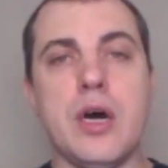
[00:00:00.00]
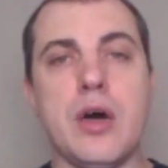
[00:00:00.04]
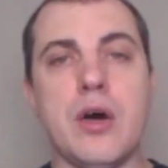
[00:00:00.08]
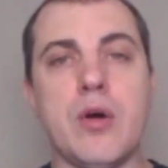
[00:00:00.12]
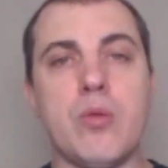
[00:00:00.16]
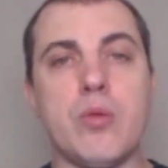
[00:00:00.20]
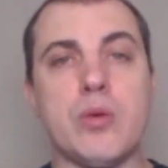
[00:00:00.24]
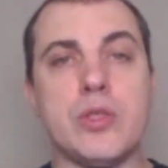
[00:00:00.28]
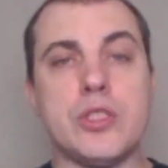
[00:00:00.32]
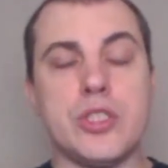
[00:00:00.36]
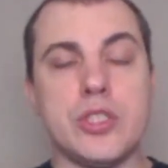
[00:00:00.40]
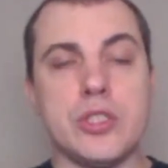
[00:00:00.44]

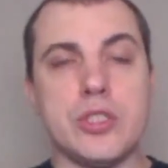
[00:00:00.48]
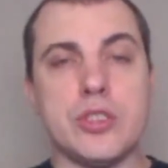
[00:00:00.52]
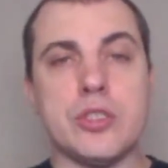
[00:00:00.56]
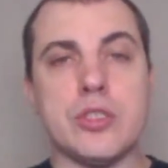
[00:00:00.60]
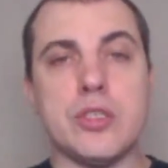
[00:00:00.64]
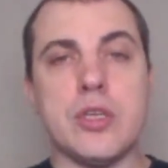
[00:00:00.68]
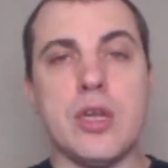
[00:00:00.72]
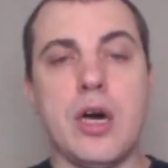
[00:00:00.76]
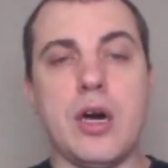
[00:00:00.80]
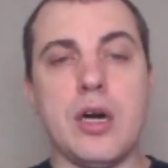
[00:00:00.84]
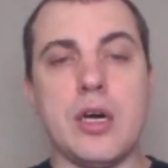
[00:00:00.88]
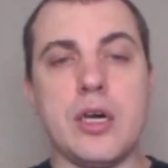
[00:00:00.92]
which
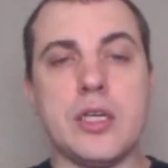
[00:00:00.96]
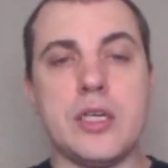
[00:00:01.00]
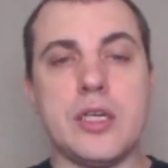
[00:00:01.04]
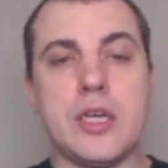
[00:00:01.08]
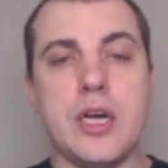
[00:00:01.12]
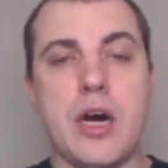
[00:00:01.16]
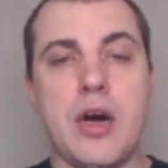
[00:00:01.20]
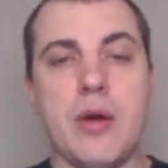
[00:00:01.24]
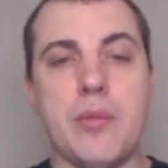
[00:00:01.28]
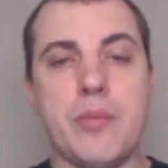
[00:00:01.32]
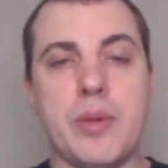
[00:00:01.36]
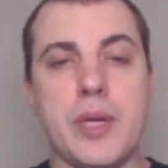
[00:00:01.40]
is long and
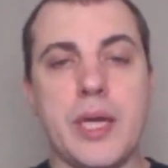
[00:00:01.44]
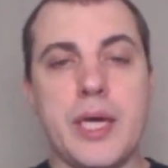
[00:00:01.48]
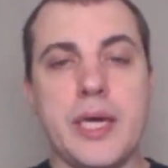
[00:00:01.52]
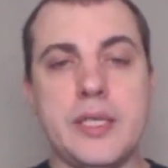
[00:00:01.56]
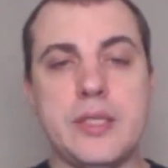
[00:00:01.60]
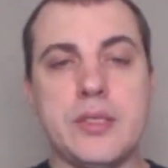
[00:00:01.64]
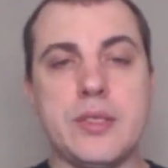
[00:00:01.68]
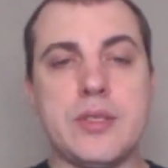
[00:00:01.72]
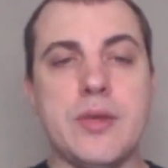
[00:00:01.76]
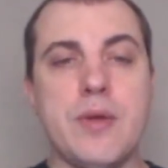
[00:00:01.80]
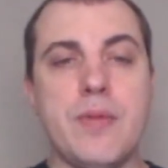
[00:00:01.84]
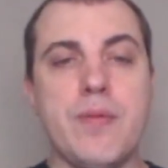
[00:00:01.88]

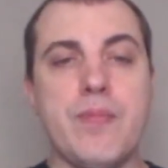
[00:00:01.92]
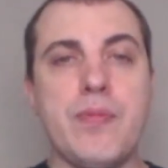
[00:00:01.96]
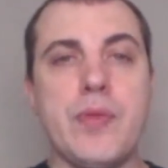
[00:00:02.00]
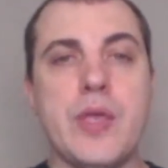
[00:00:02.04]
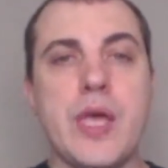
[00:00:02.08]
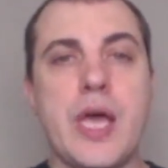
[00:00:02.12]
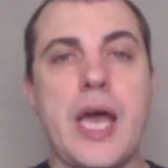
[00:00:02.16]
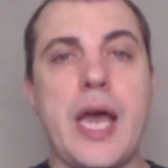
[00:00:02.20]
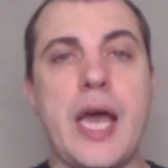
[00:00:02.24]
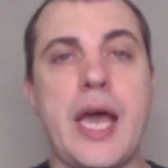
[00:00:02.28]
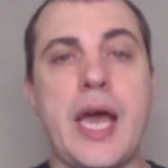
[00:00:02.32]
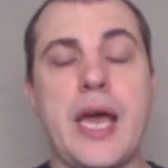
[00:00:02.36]
complex.
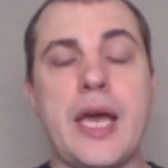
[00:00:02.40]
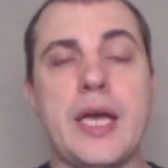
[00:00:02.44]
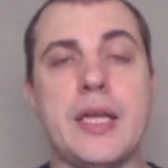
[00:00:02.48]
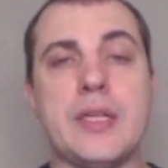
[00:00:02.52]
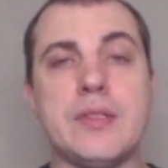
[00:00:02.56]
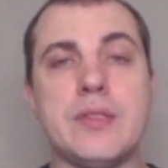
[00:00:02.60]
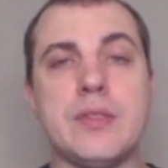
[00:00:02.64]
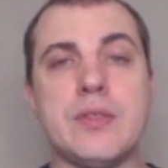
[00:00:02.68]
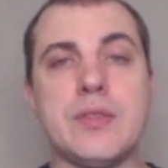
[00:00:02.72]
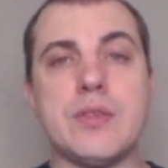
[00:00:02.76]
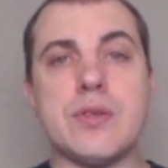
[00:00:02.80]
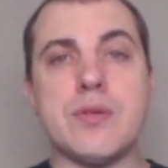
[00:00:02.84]

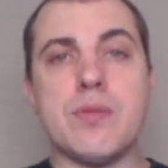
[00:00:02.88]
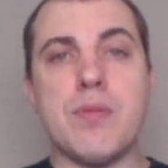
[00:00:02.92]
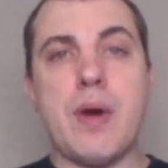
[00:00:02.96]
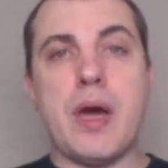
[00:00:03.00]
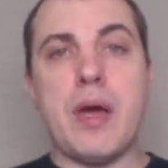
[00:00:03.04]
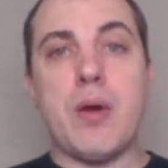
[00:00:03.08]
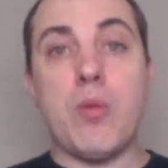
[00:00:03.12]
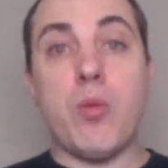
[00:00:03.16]
And my